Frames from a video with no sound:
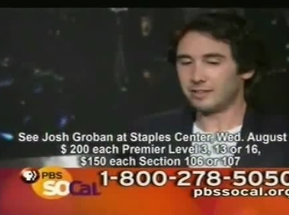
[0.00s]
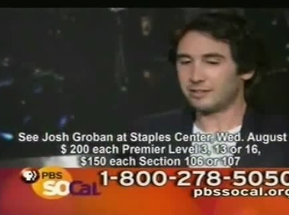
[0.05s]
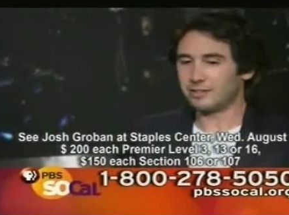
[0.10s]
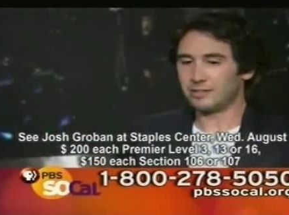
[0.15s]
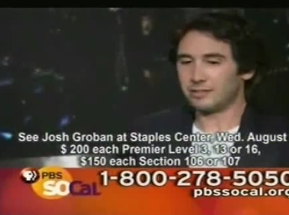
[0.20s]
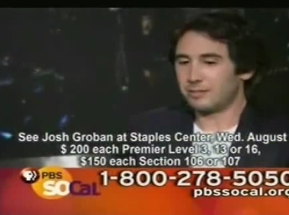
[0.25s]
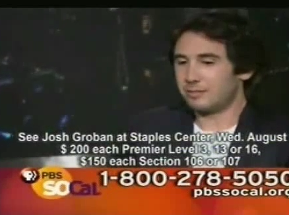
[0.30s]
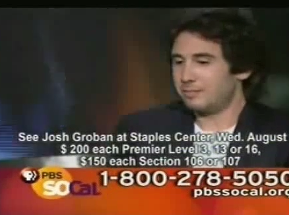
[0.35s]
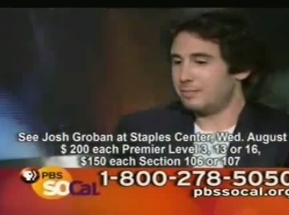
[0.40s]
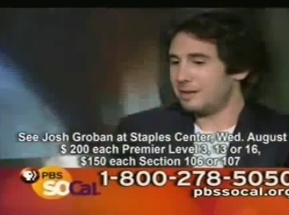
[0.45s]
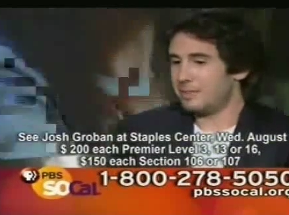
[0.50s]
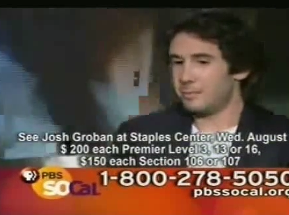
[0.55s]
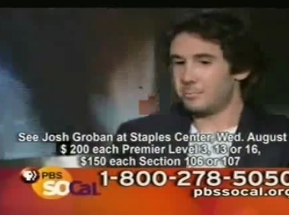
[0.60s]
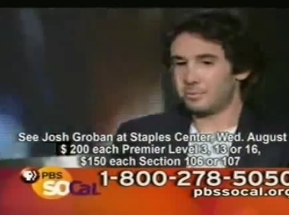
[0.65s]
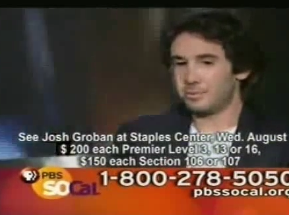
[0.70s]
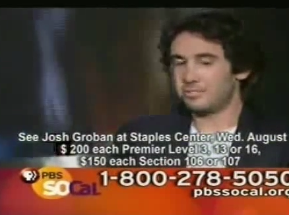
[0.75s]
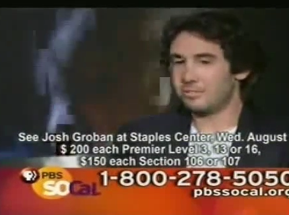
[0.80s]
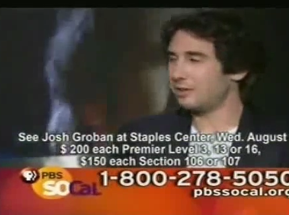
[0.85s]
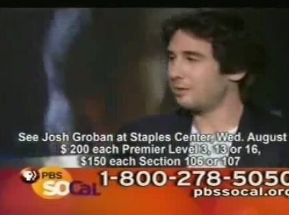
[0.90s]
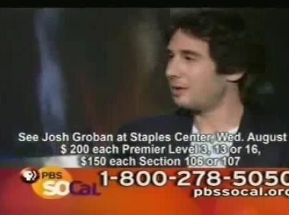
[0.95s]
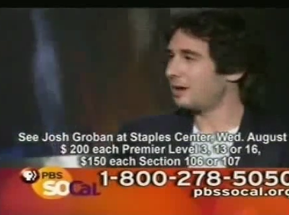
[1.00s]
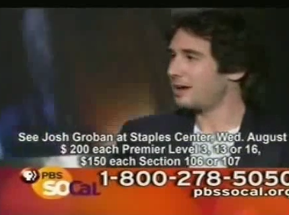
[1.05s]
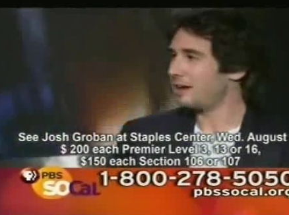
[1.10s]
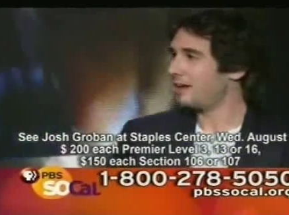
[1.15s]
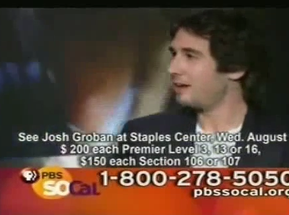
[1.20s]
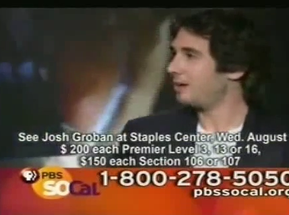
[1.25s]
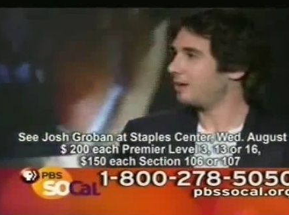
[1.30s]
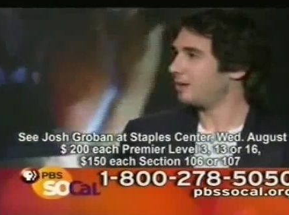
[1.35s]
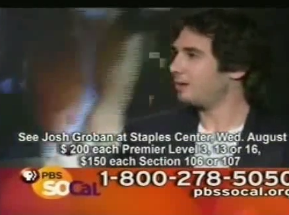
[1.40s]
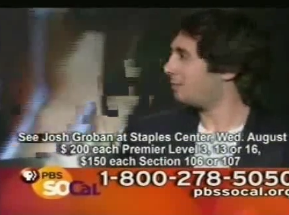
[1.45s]
it's being able to
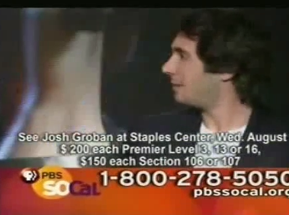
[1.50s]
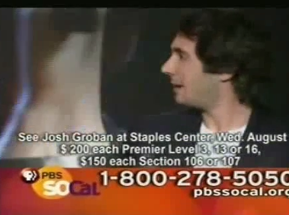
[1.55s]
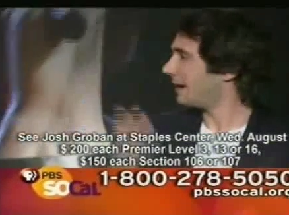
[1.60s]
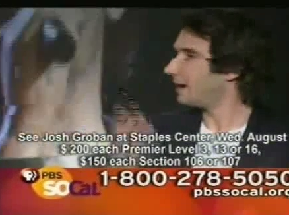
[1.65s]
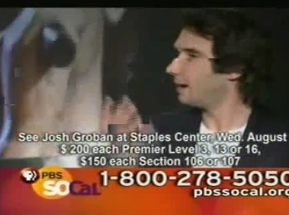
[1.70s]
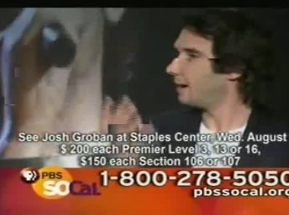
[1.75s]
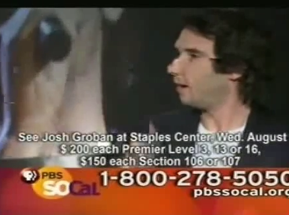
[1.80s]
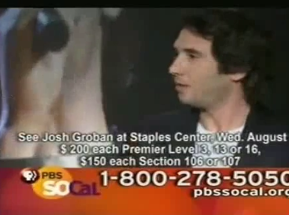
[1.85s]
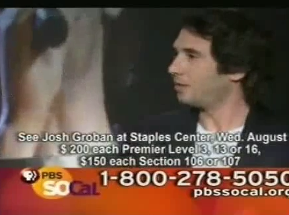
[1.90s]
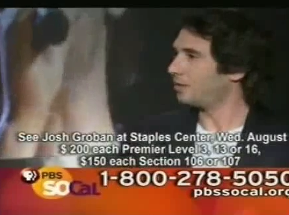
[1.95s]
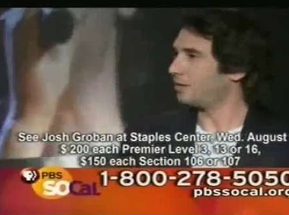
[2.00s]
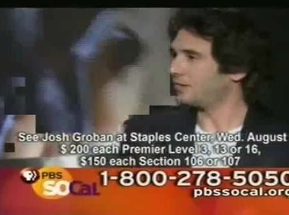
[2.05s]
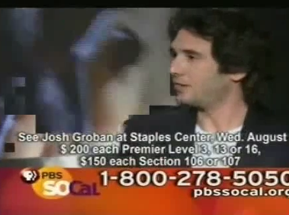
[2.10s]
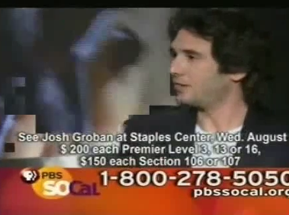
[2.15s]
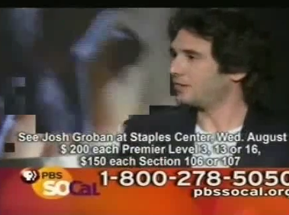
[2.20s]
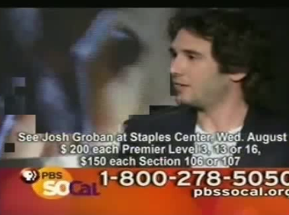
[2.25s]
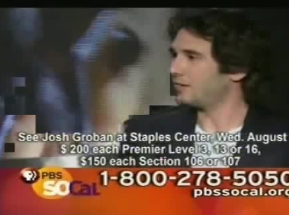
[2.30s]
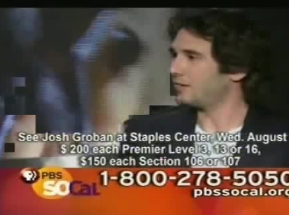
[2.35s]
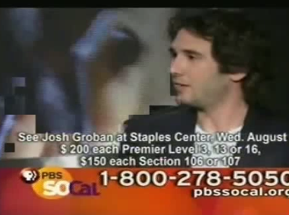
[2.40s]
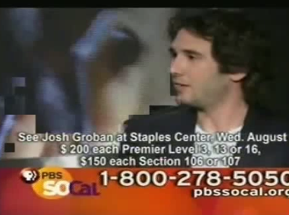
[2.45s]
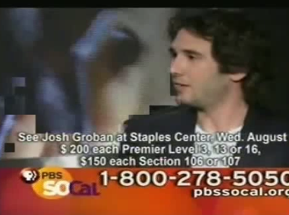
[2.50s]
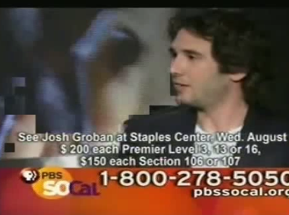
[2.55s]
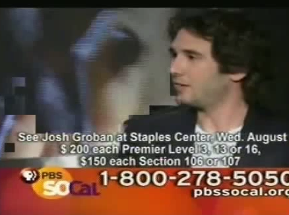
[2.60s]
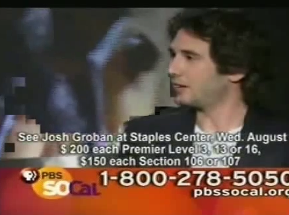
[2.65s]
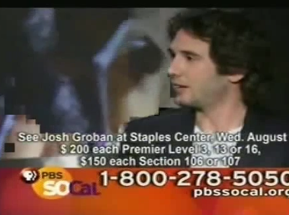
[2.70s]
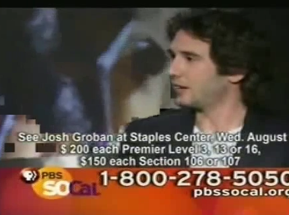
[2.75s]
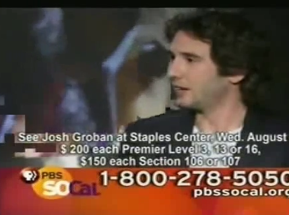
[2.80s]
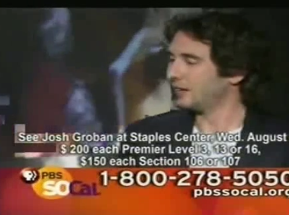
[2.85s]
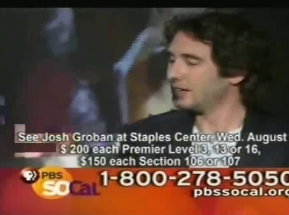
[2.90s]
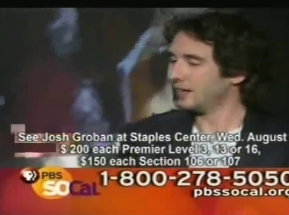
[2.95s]
sit right here and look back at all the
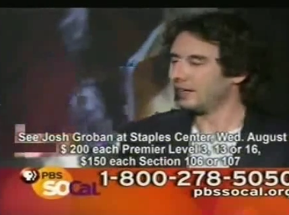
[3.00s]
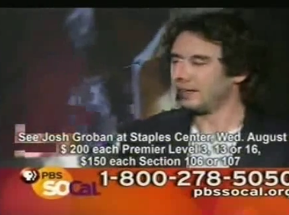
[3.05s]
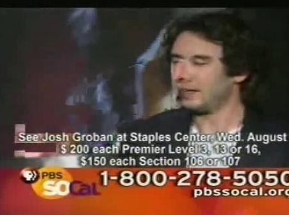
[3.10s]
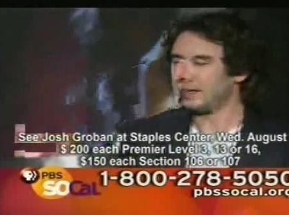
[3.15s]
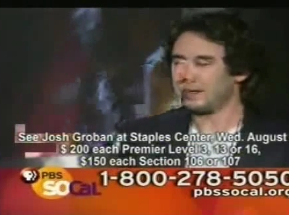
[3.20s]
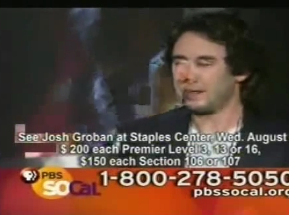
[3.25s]
amazing